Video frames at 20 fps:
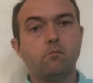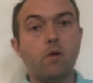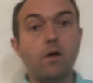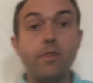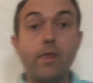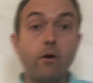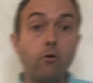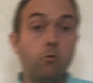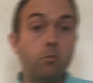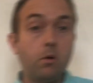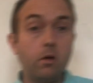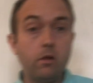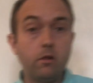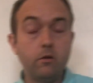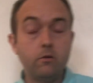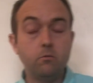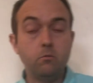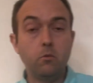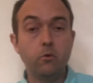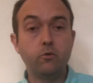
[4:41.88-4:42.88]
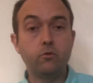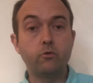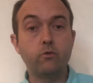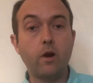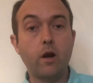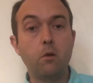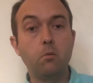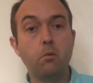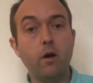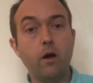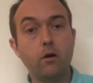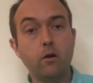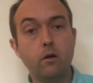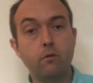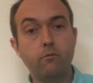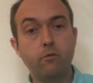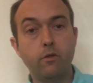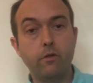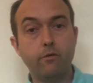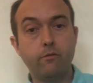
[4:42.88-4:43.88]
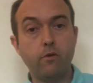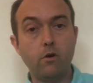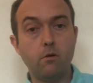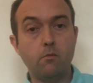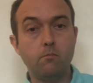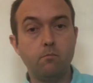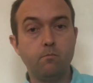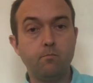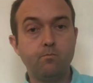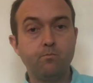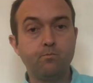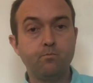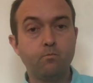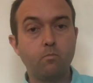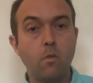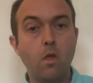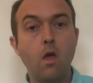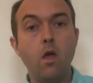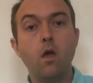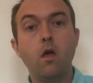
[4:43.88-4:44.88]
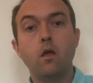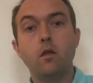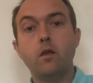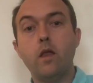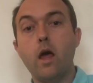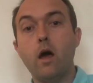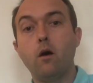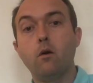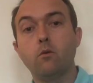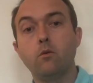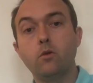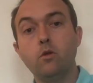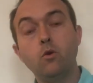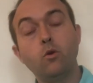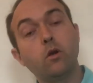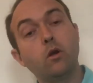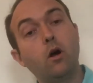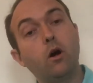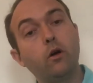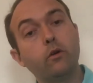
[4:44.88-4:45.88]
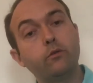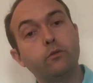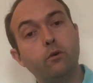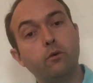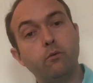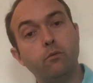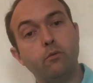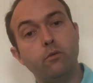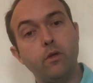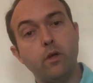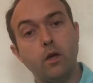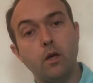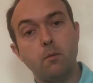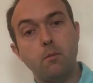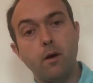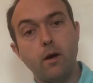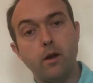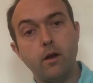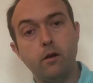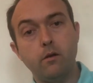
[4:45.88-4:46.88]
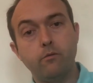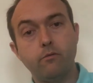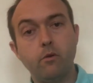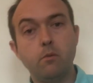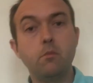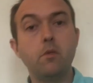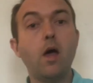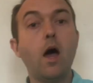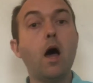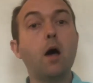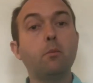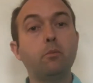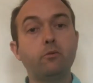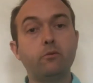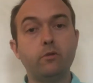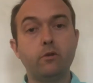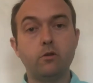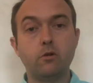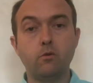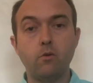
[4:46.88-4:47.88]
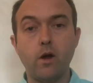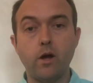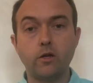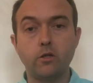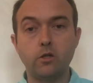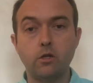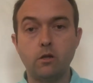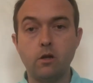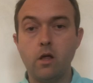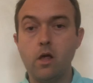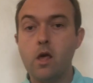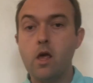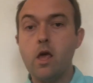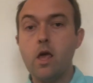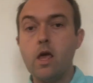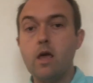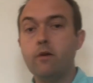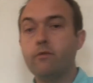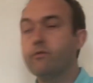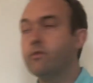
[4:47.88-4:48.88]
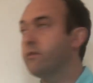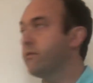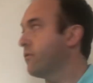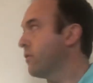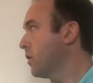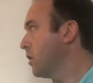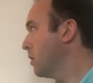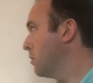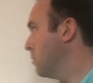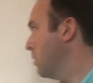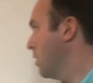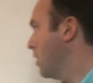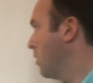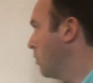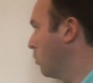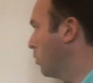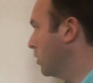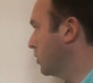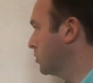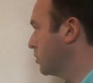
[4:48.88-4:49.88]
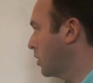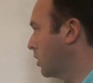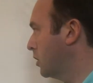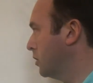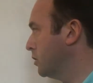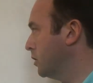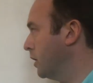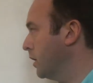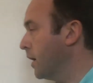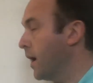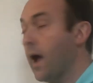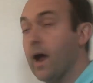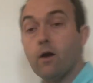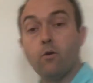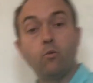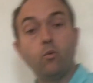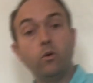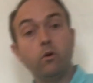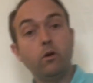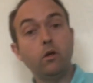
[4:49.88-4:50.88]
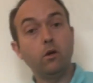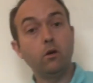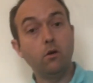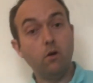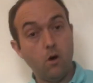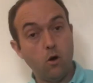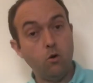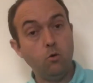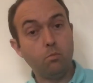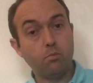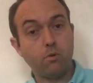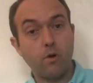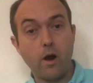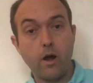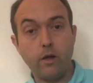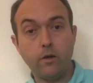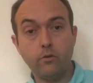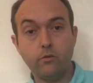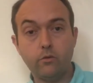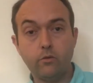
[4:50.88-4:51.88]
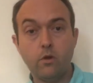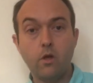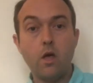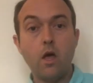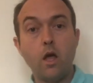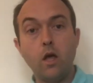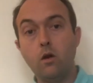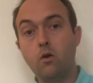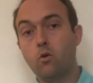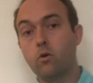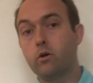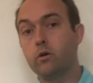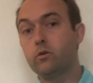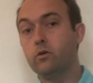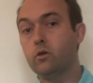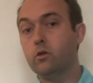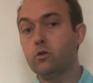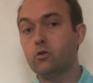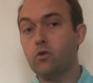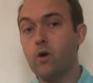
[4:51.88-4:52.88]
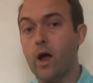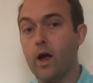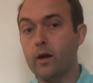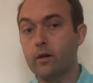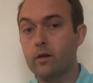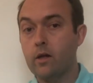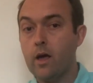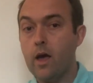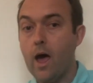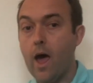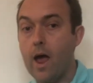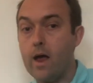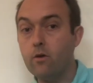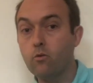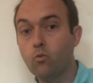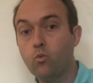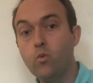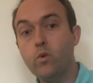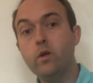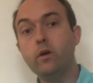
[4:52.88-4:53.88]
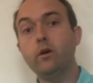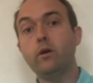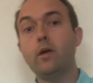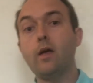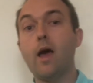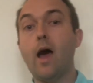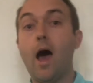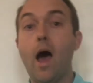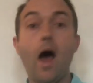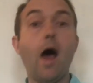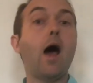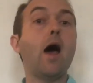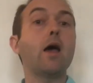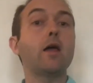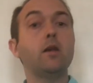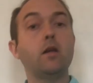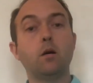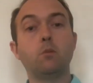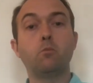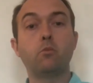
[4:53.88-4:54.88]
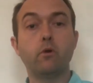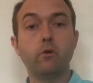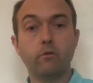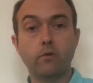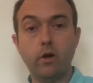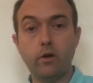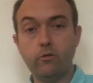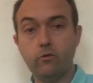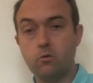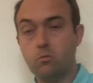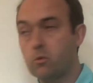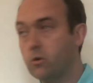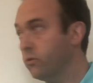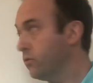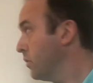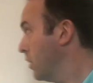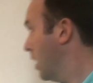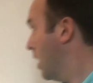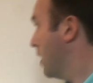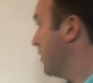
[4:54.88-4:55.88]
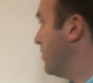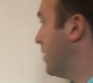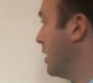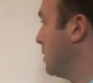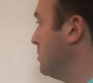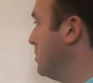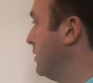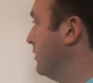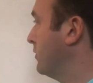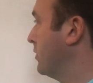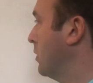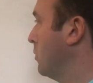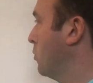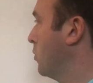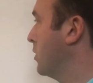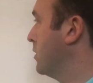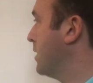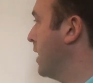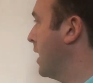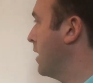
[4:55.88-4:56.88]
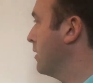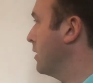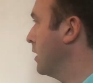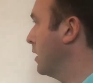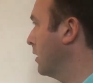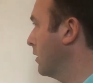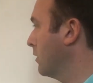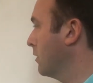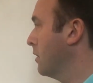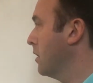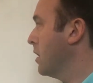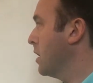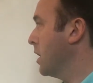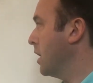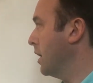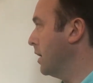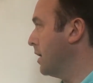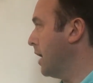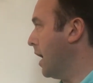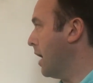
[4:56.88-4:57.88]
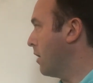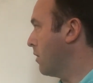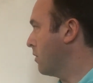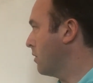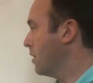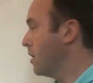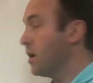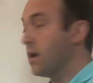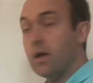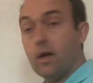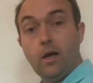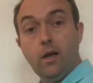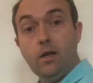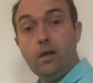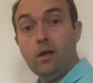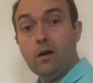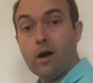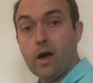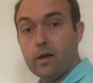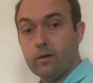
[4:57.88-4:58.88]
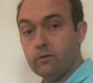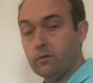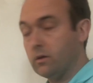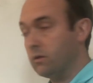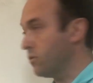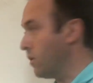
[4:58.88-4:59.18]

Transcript: And that would be the most desirable outcome for the firm. Now, you could also think about it from the opposite direction. If the firm were charging a really low price in order to attract a really high number of customers, they'd be somewhere down here in our inelastic